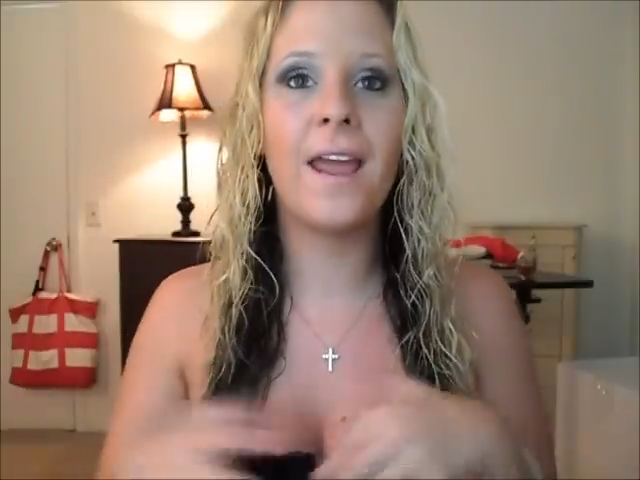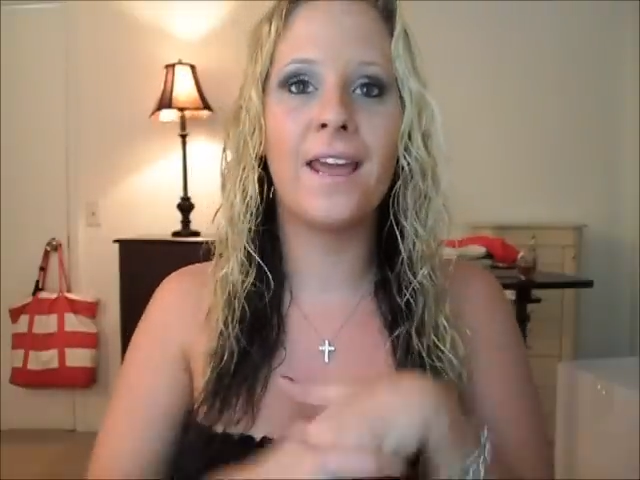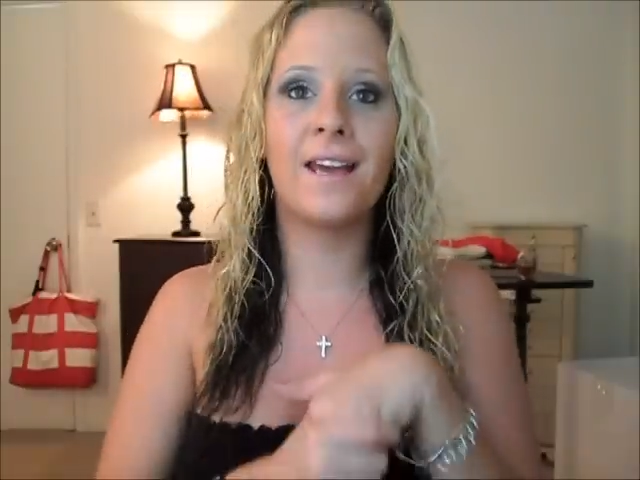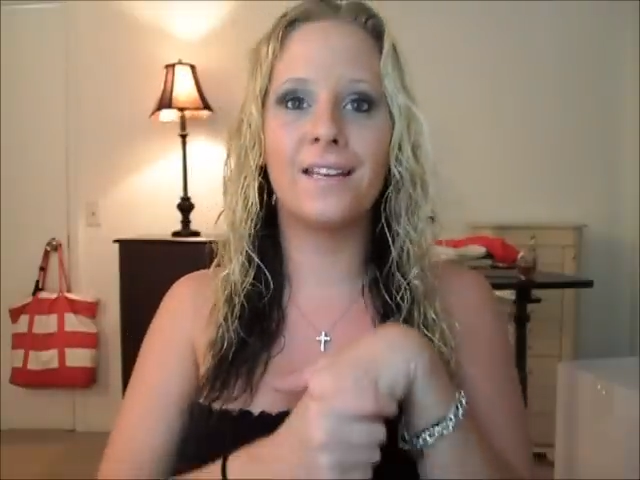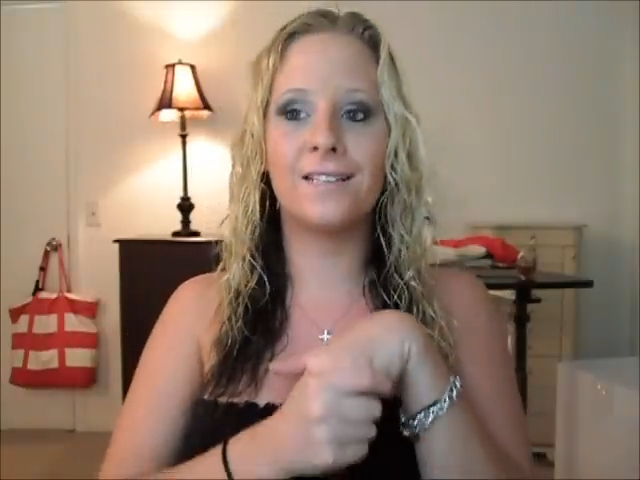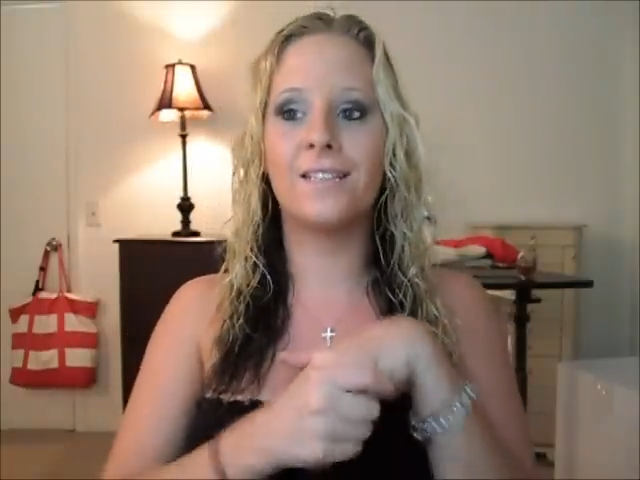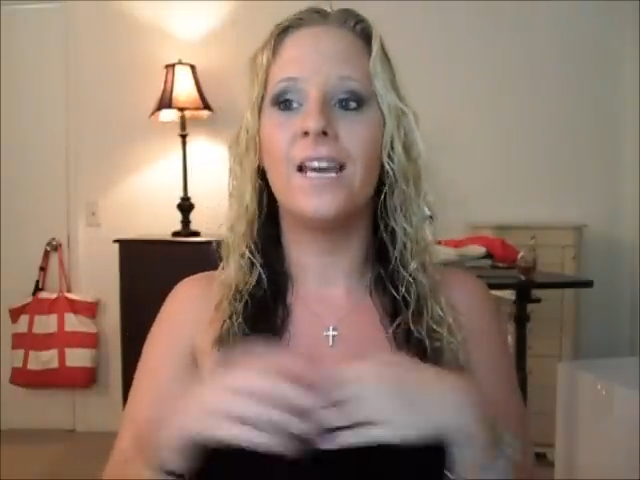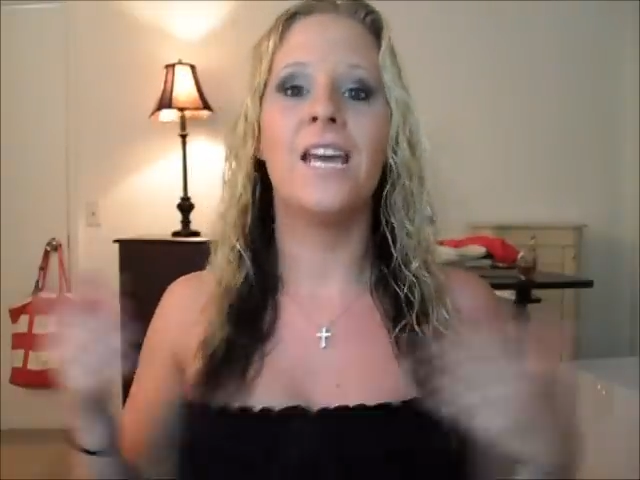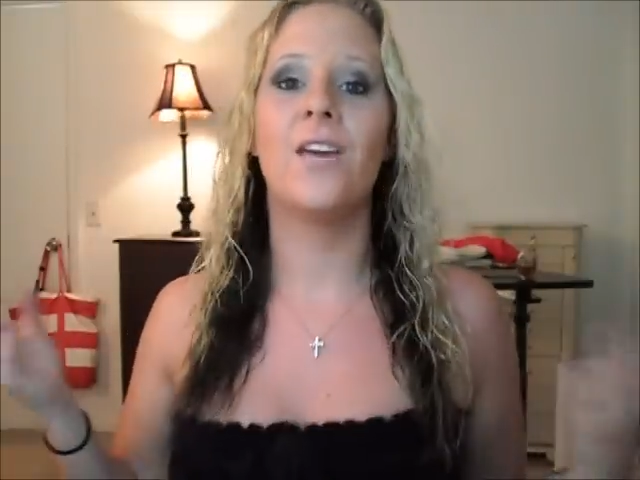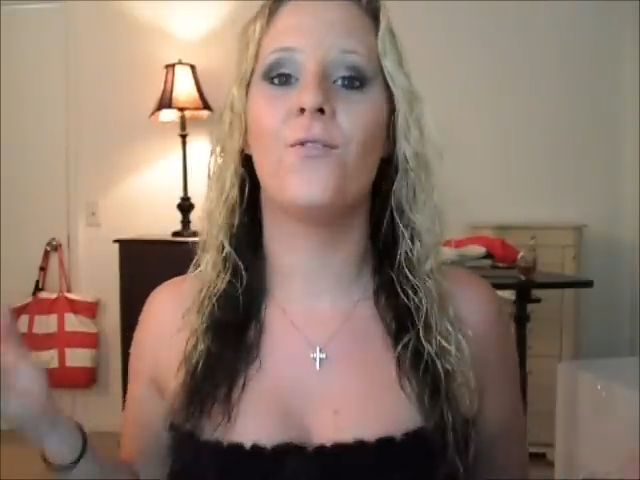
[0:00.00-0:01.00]
and
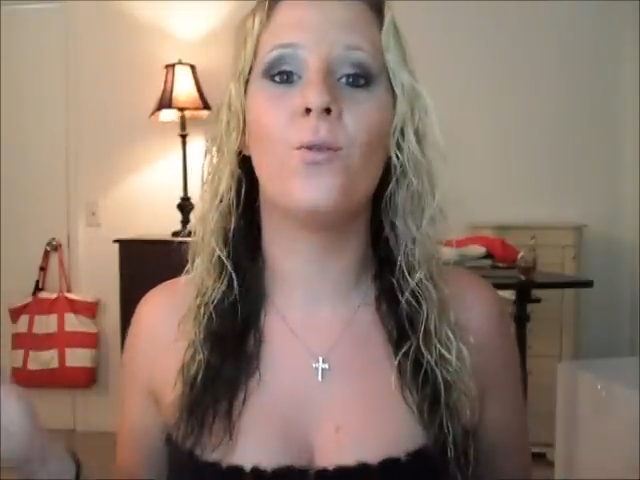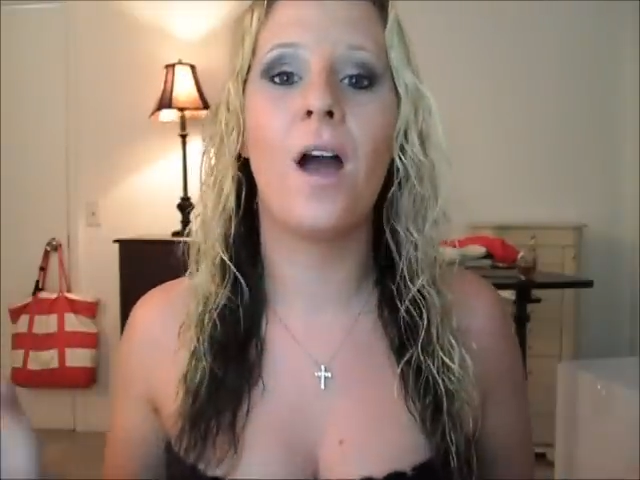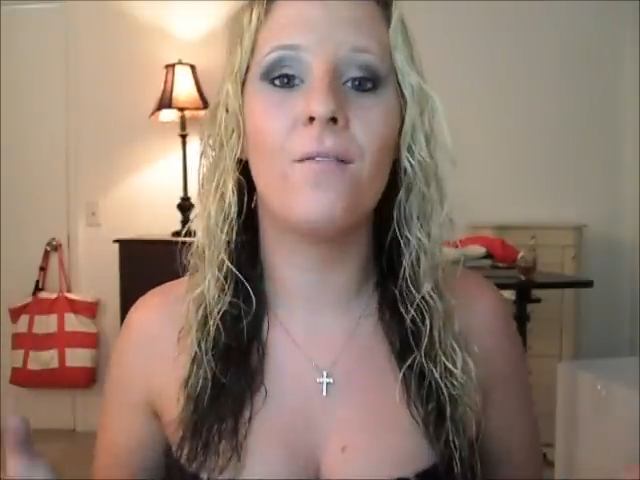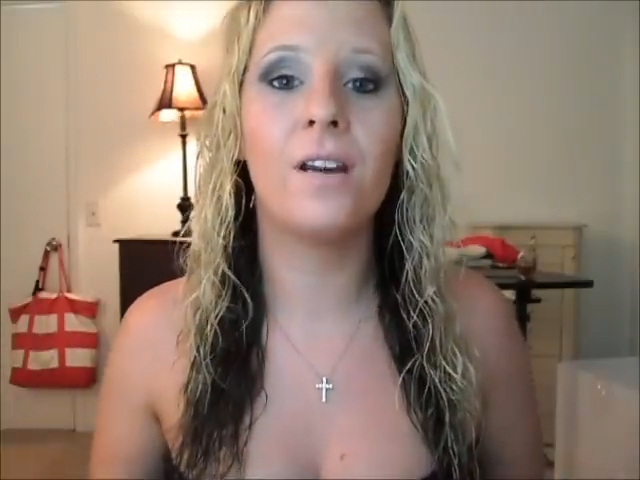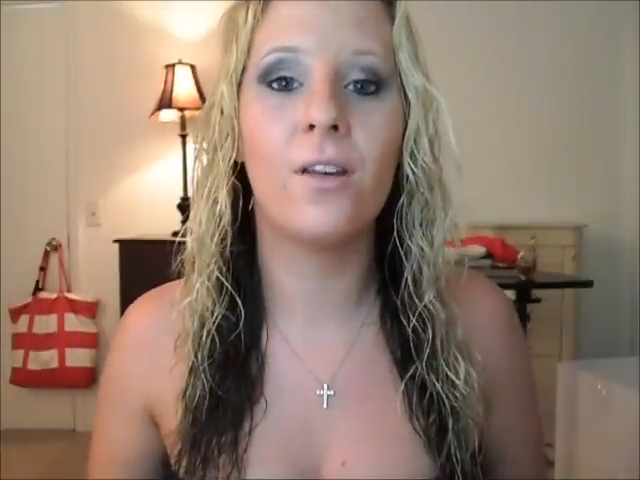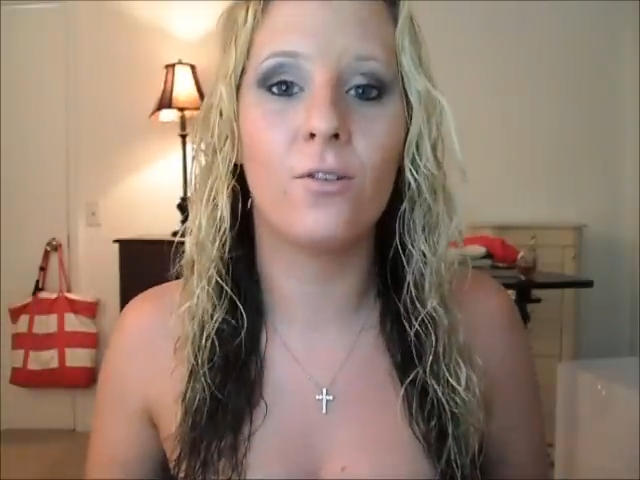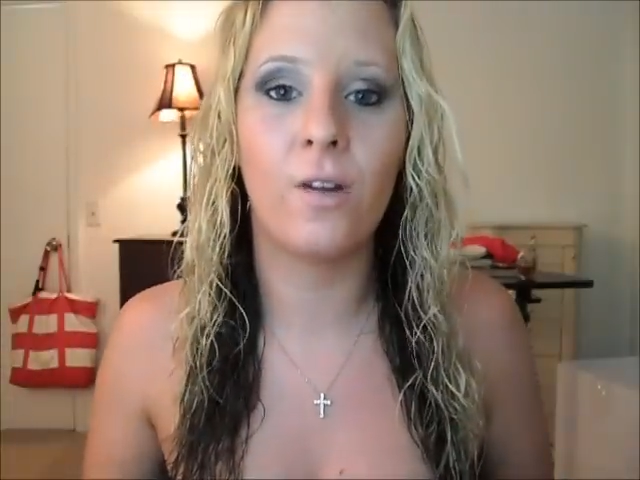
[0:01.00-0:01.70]
if you have any other